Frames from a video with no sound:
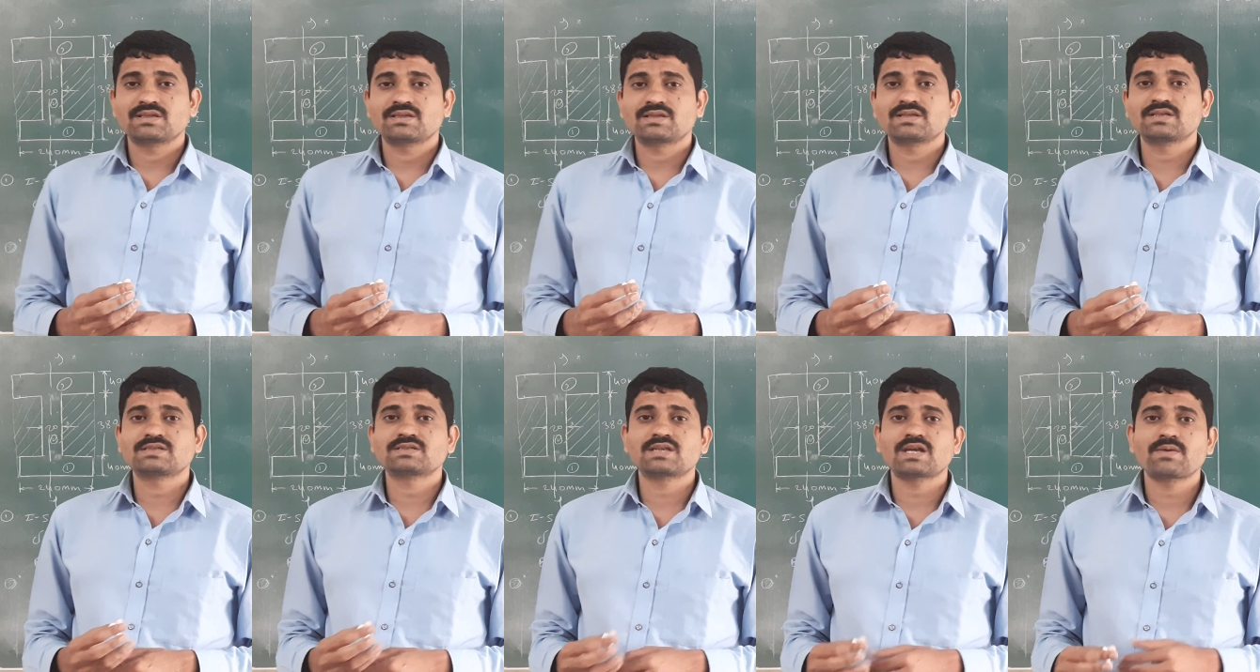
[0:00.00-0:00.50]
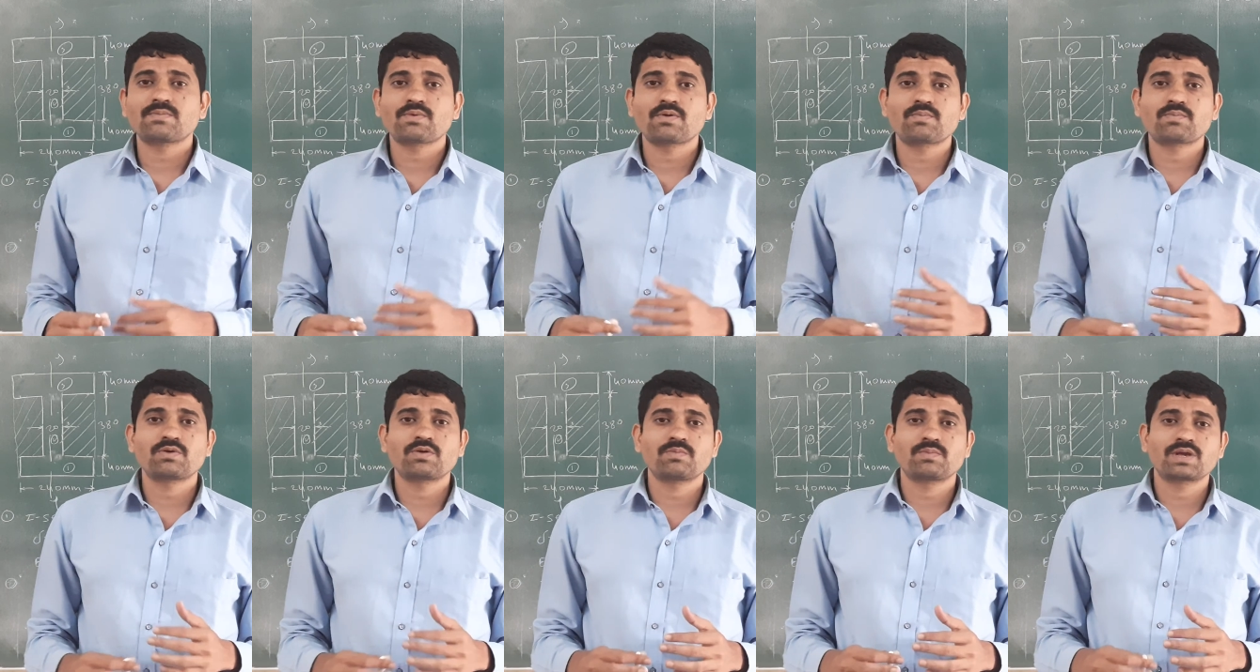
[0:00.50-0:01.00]
This type
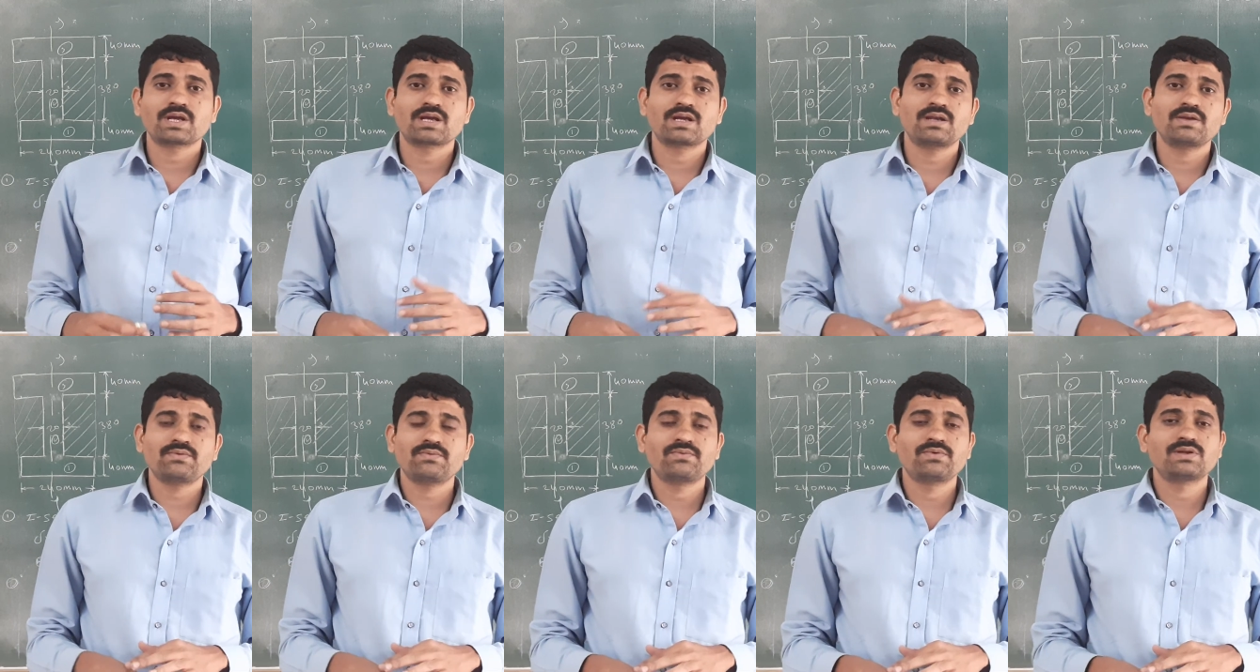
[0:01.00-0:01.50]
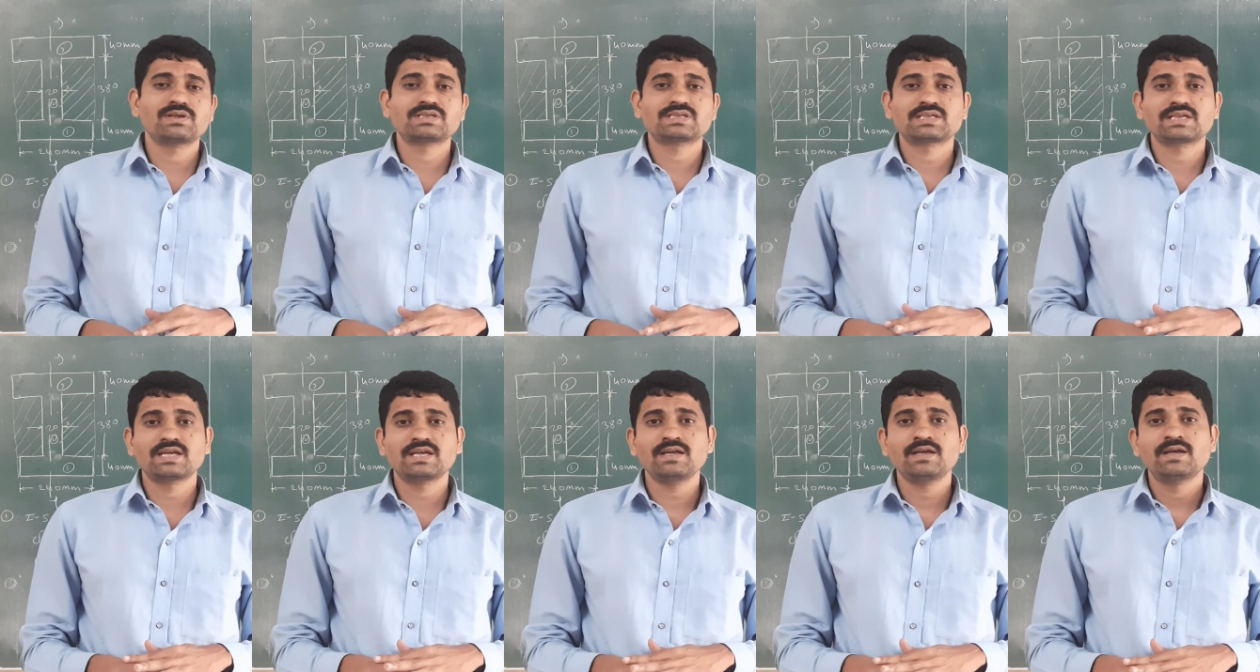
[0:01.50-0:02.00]
of numerical we will
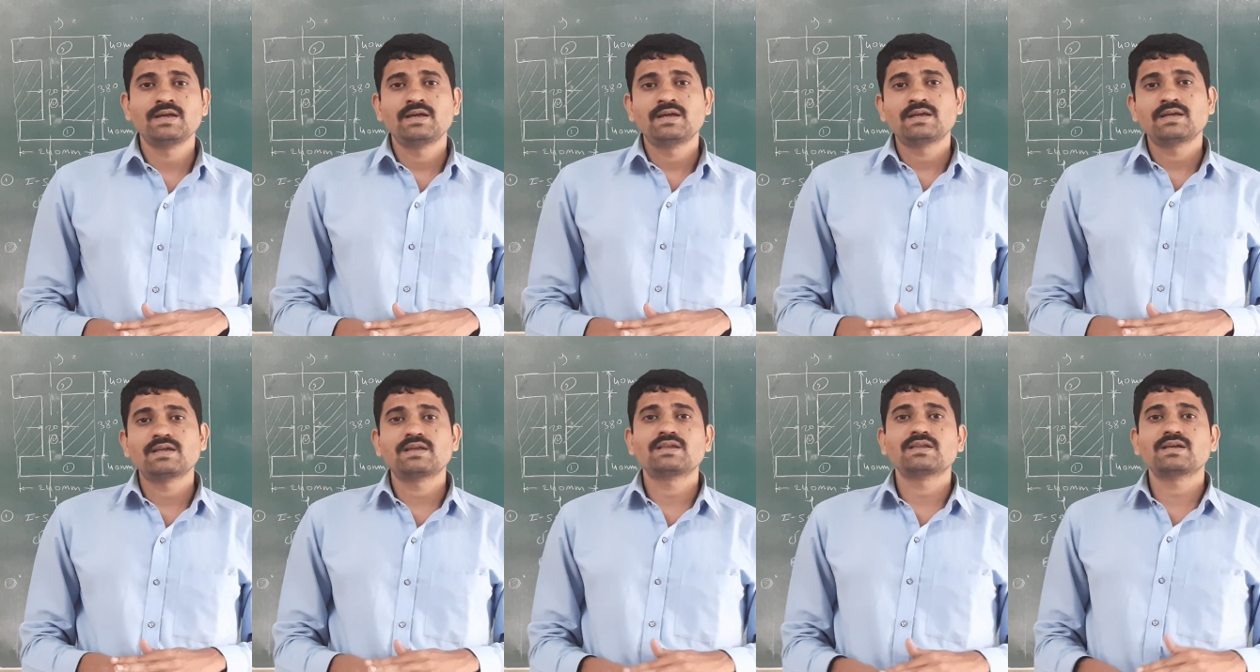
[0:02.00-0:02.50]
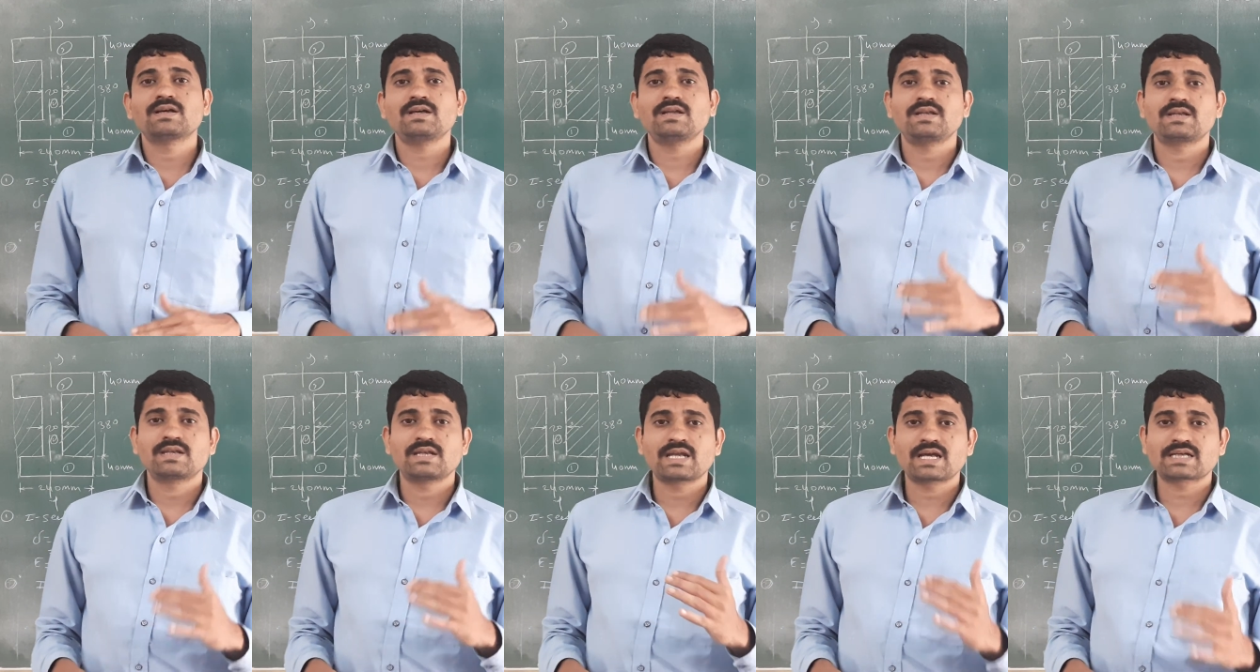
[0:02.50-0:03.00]
see in
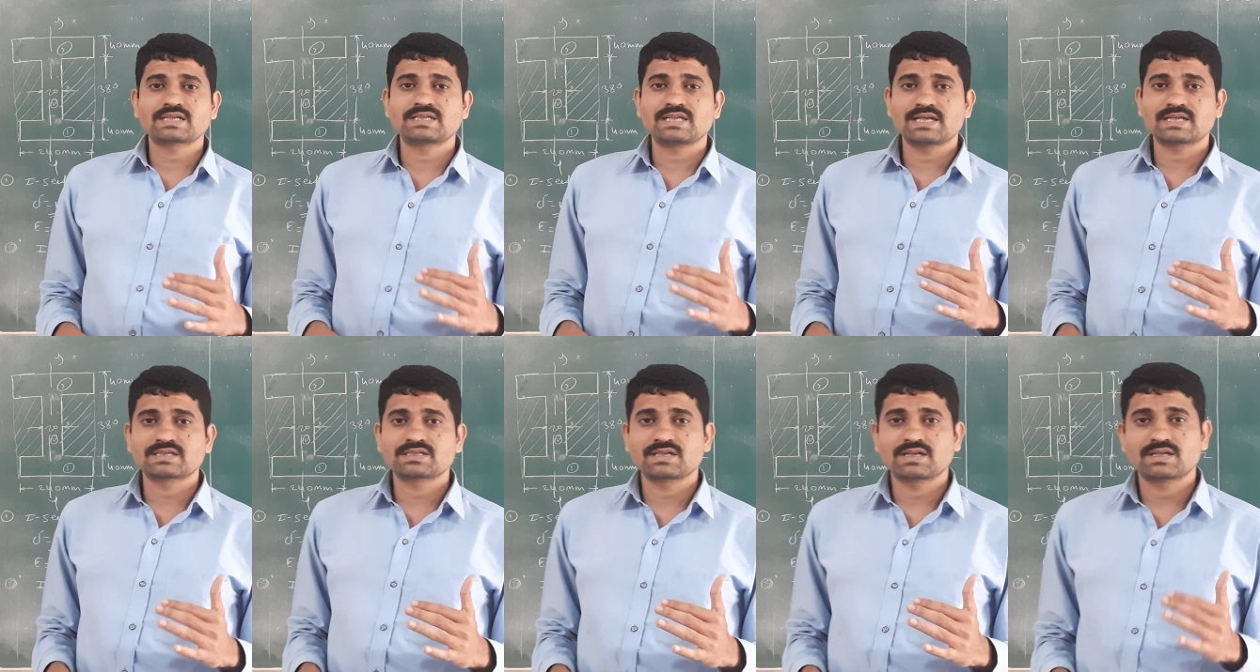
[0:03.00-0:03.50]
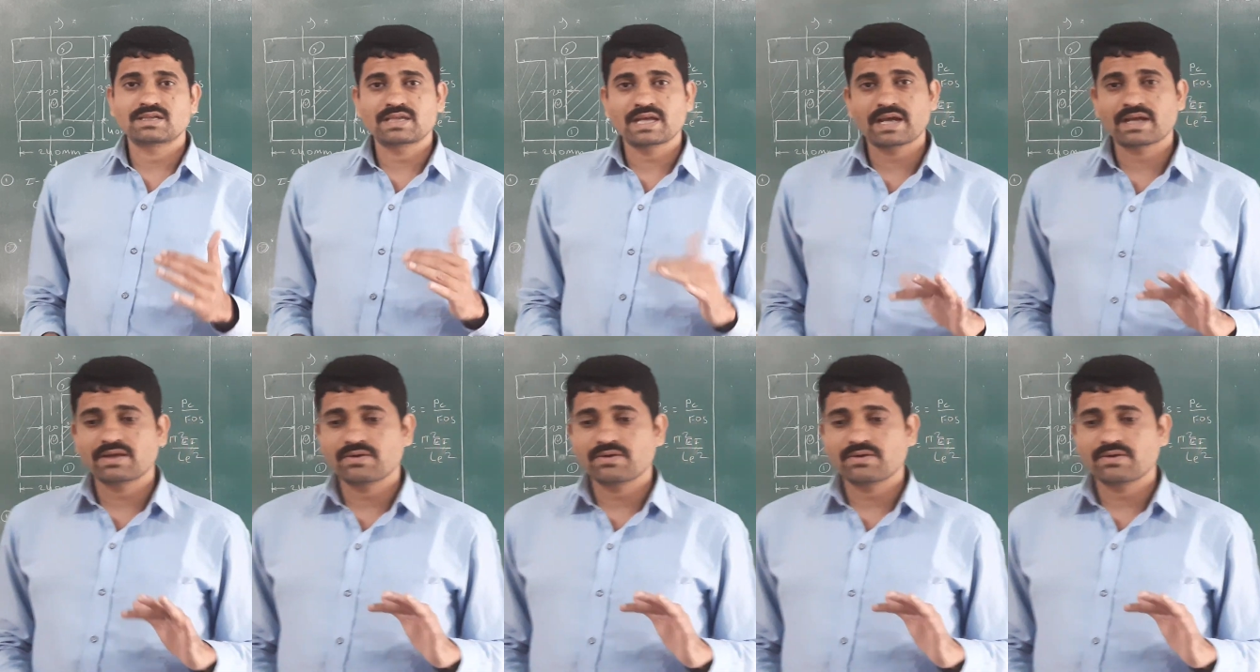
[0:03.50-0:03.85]
the next lecture. Thank